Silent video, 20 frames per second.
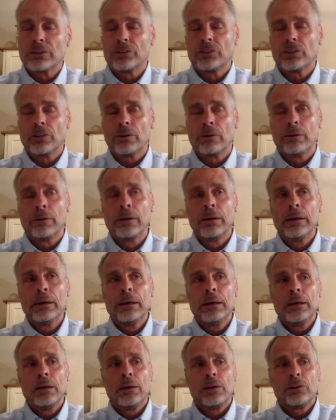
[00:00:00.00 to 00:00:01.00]
So,
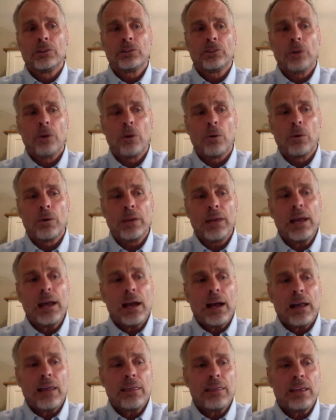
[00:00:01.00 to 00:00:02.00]
so
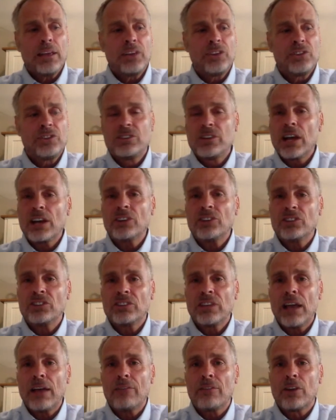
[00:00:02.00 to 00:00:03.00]
yeah, I think
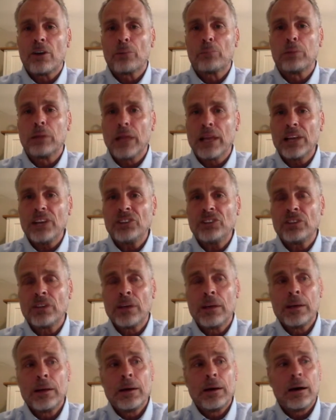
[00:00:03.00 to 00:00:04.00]
injections have their place.
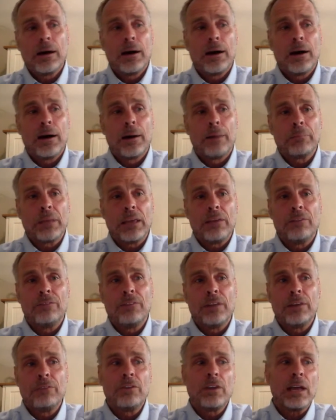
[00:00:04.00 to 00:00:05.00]
Um, if,
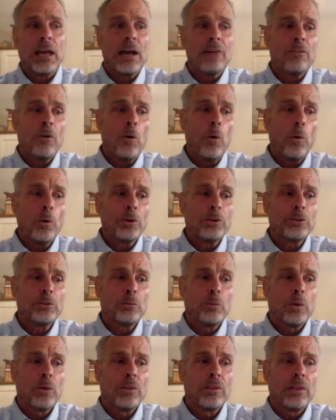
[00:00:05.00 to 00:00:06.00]
if you have a horse
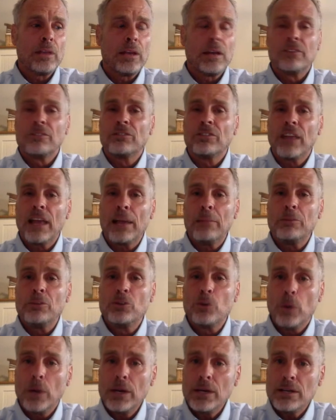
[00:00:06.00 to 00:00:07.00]
with an inflamed
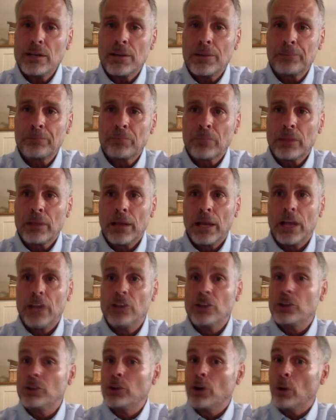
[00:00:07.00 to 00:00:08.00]
joint and
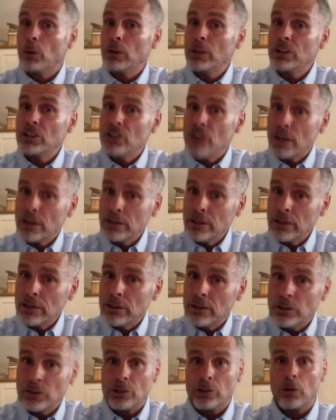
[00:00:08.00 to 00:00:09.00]
you don't inject it
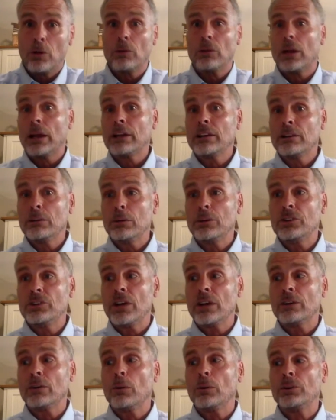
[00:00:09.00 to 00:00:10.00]
because you don't like to
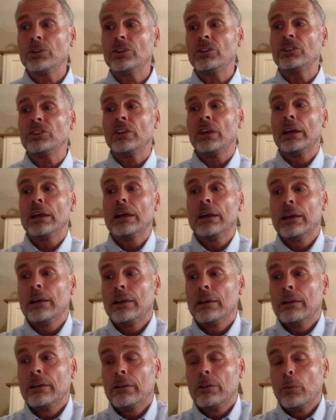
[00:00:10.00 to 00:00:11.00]
inject horses,
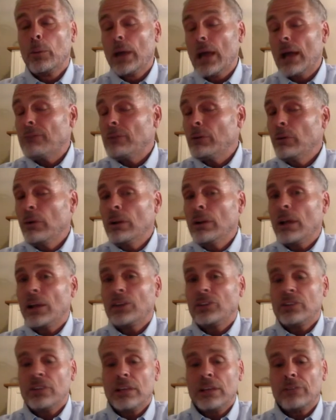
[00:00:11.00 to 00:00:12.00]
we to
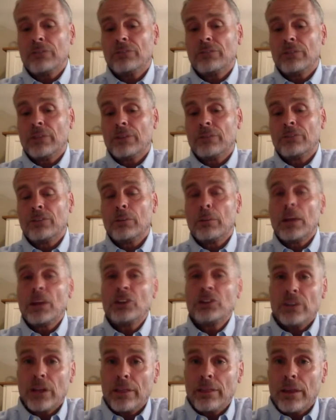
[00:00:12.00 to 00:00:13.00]
realize the in
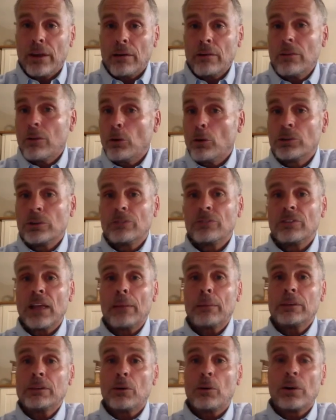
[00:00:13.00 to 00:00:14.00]
inflammation in there. Those
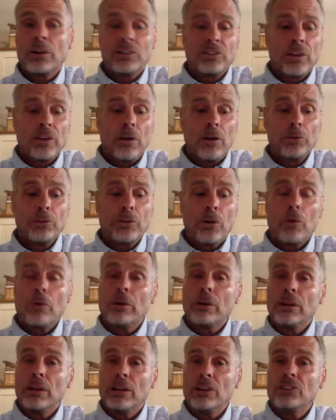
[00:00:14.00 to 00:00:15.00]
inflammatory cells are
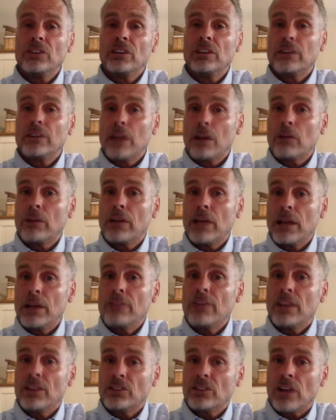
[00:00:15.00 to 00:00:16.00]
releasing degradative
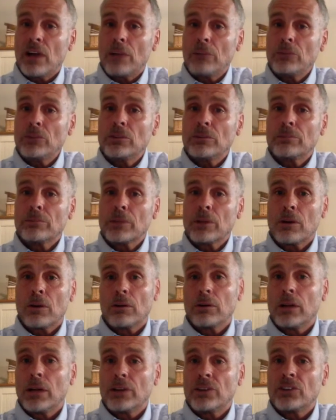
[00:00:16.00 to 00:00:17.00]
enzymes
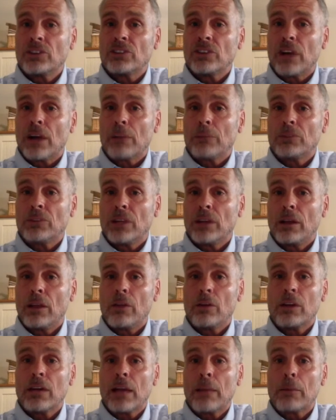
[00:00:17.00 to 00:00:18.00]
called lysozymes and
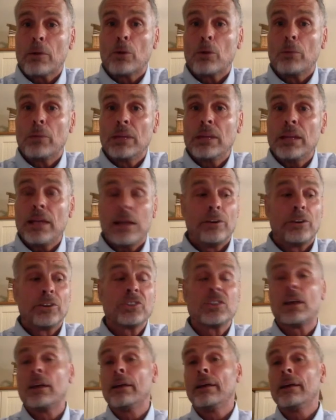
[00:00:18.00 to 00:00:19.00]
other chemical
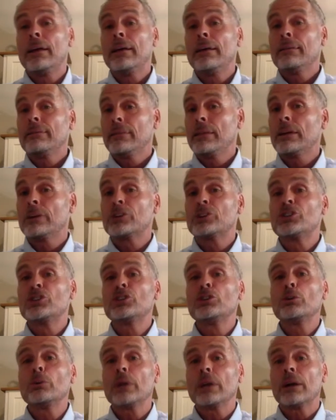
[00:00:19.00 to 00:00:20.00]
mediators that are
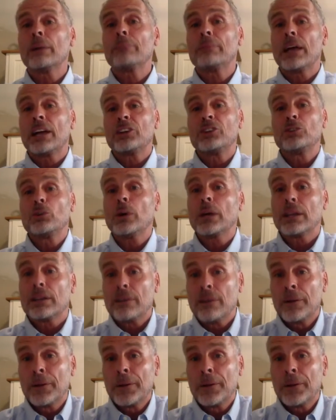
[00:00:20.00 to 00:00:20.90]
chewing up that joint.